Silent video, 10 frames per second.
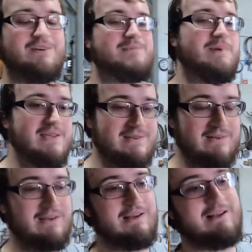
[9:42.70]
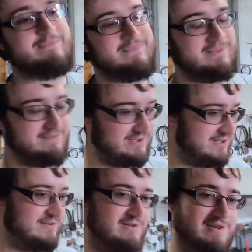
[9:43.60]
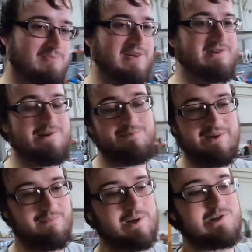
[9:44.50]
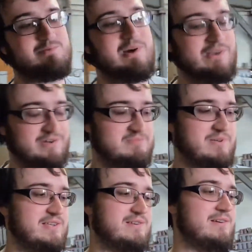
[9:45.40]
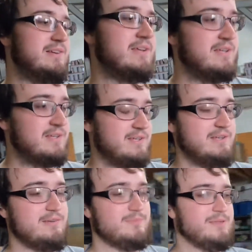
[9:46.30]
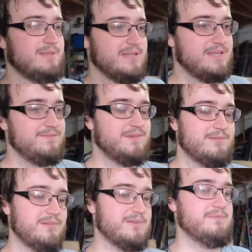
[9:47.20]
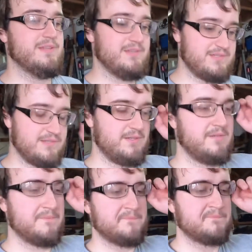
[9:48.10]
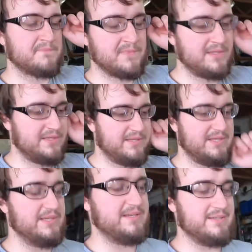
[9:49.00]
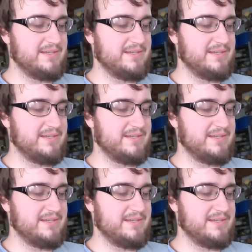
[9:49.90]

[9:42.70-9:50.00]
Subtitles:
a spacer. If we do have to run a spacer, it'll be a much smaller spacer, you know, maybe not even 1/4 inch. And